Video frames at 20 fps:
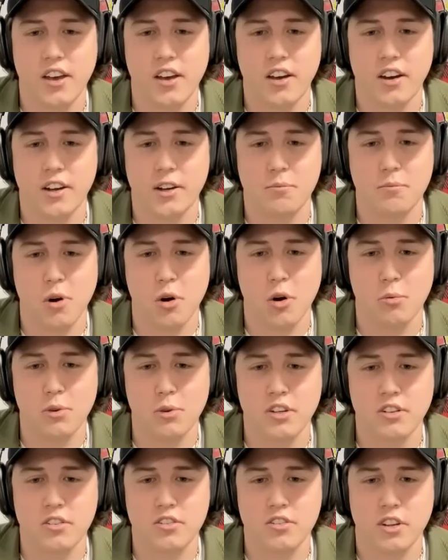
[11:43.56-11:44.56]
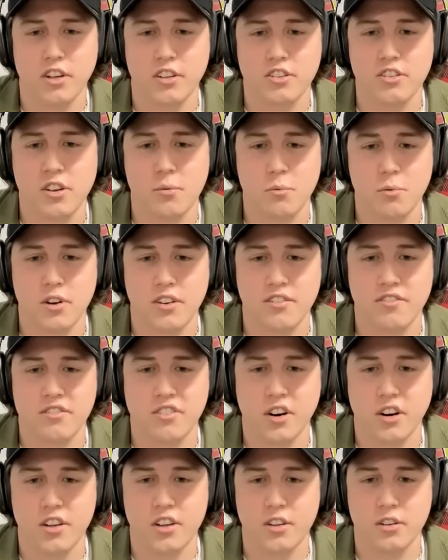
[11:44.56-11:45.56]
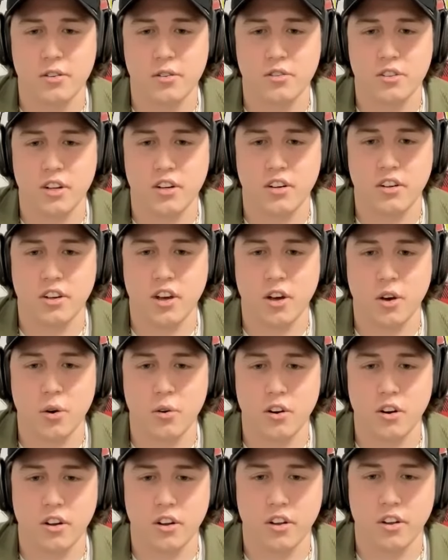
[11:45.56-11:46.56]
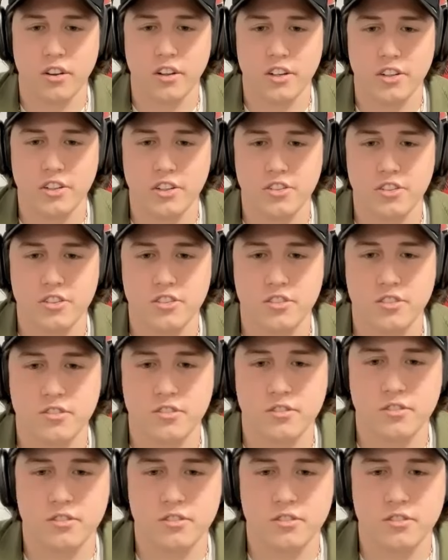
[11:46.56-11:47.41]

chaotic moments, like someone in front of you didn't go at all? They just